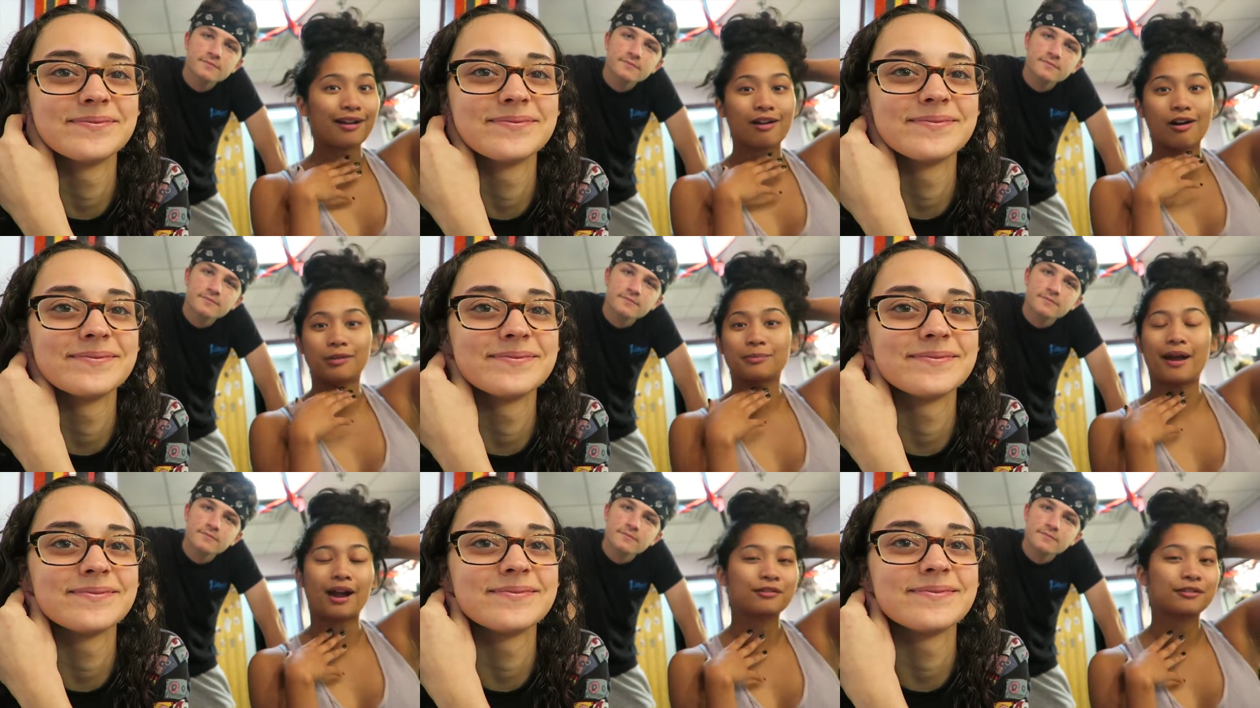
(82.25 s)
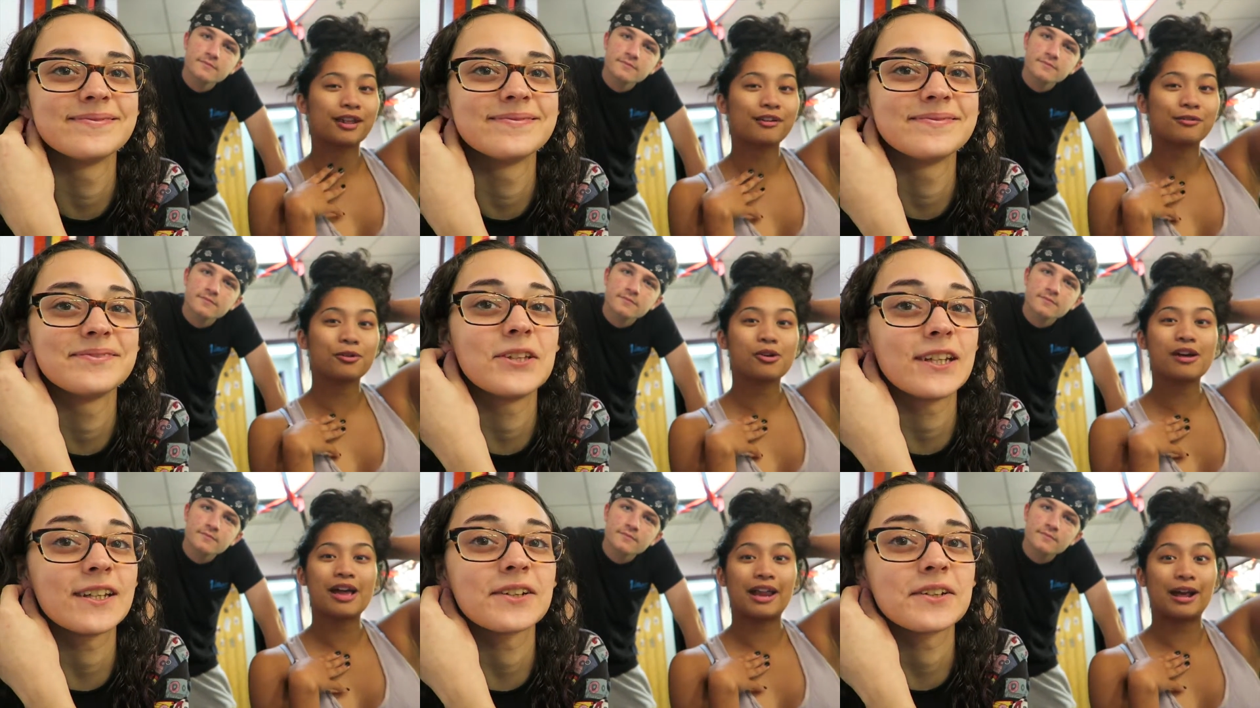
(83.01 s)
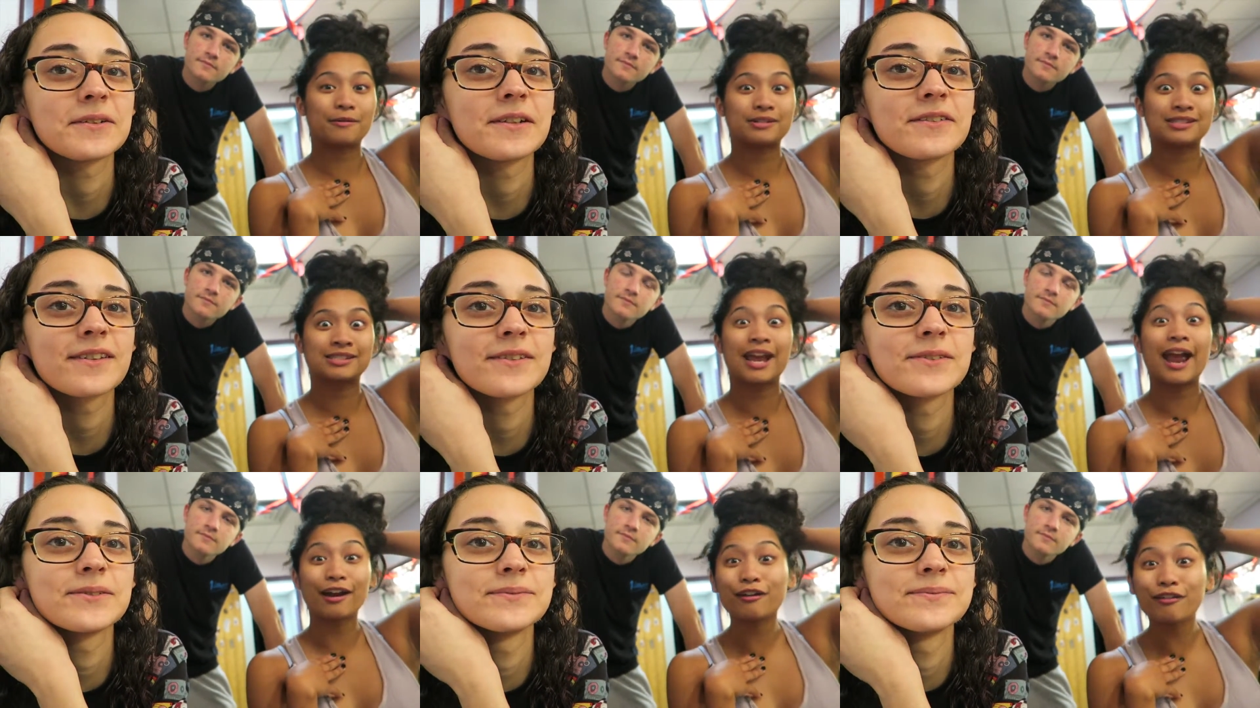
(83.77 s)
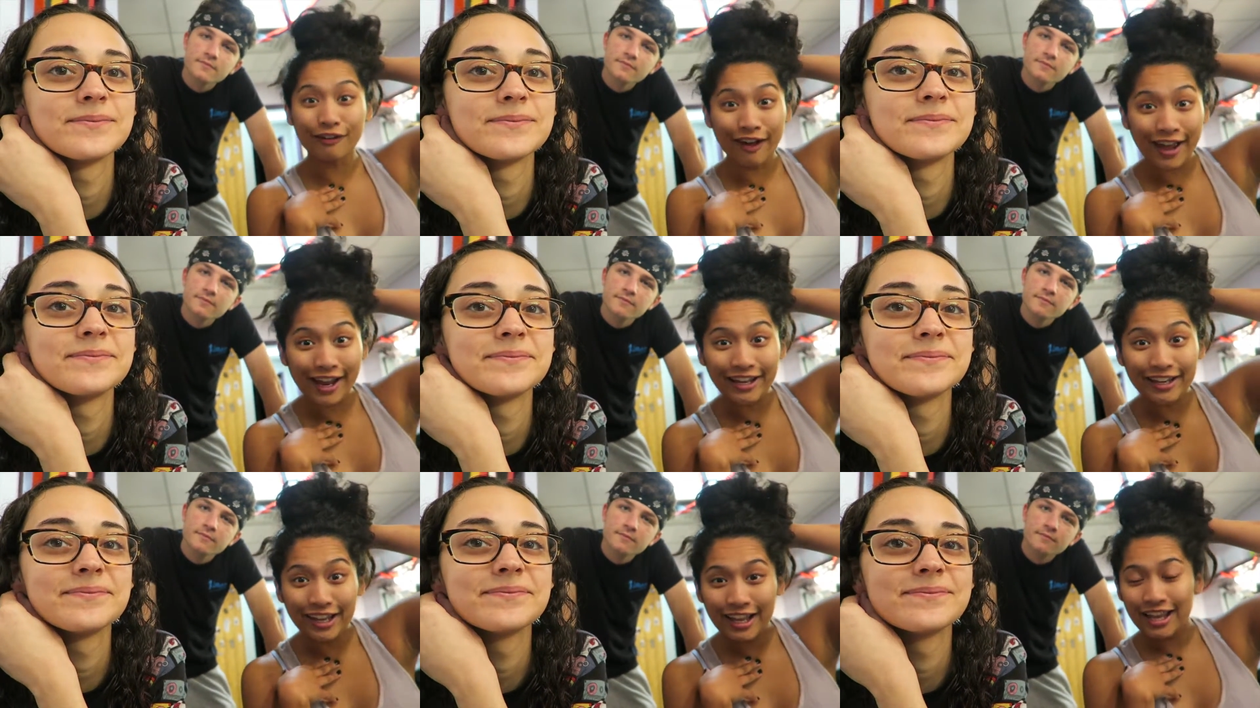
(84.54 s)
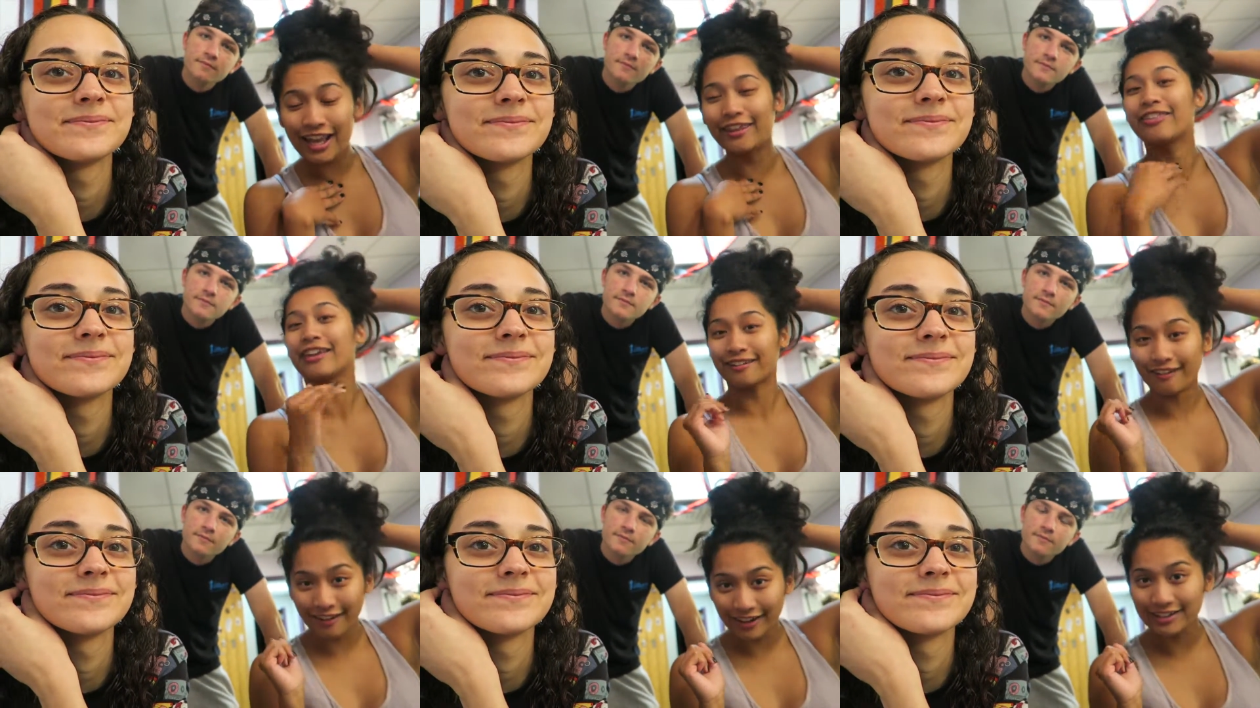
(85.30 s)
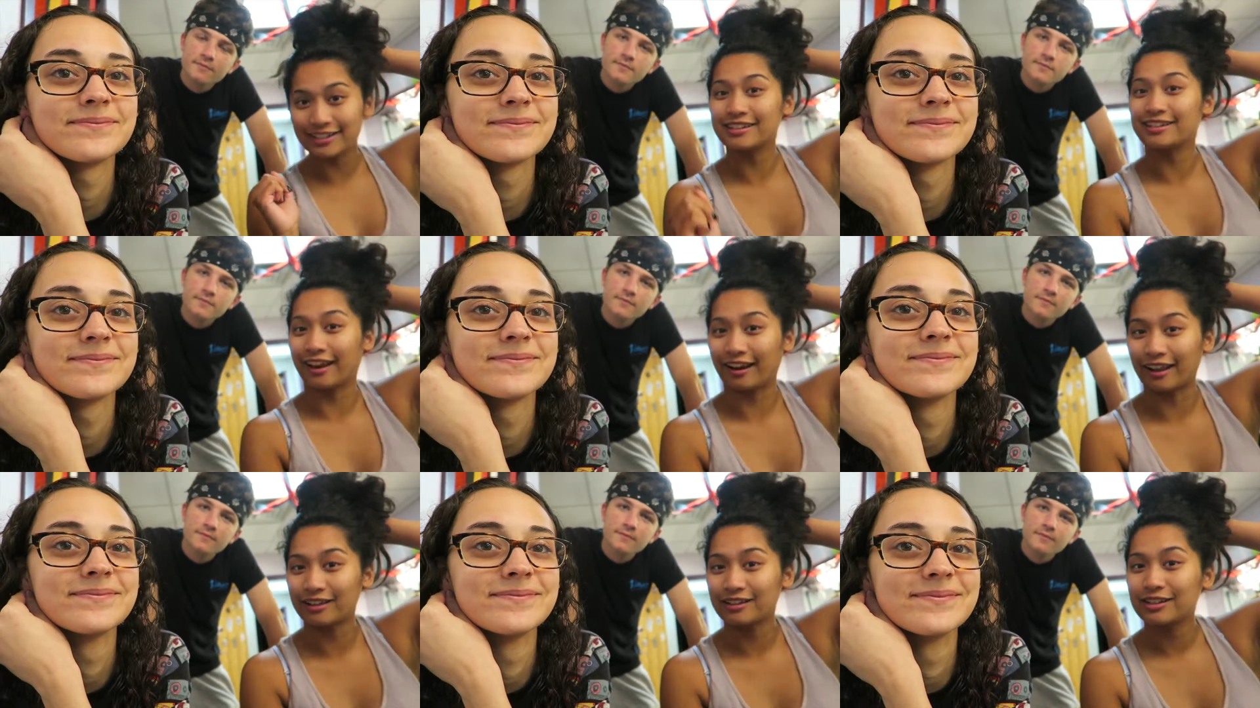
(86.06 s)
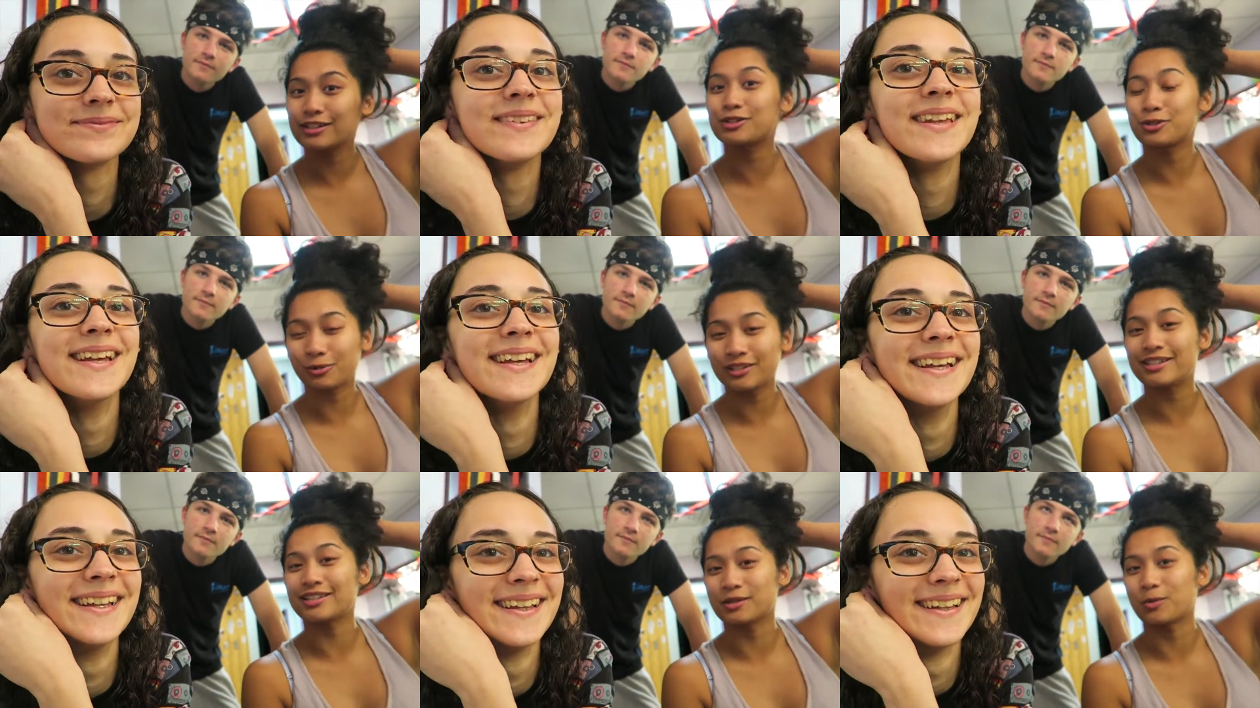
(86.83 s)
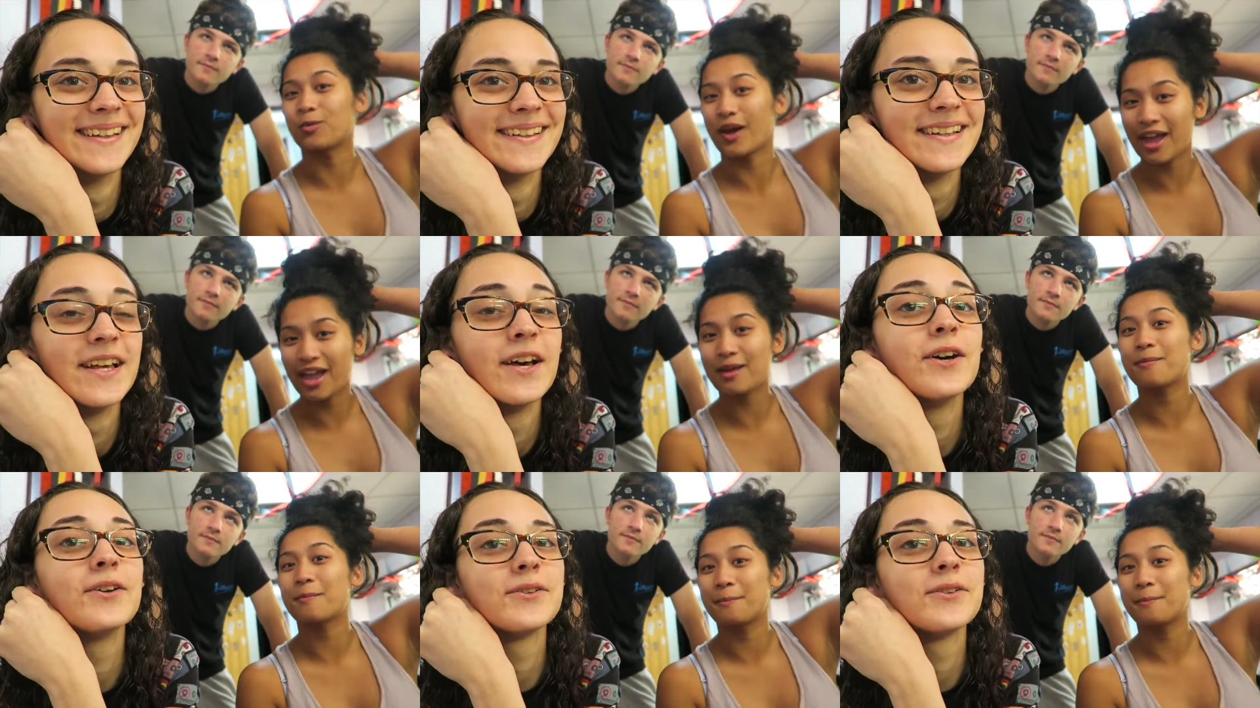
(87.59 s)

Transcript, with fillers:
Speaker 1: got called back for that role and I was terrified and thank God I didn't get it. Julie does a way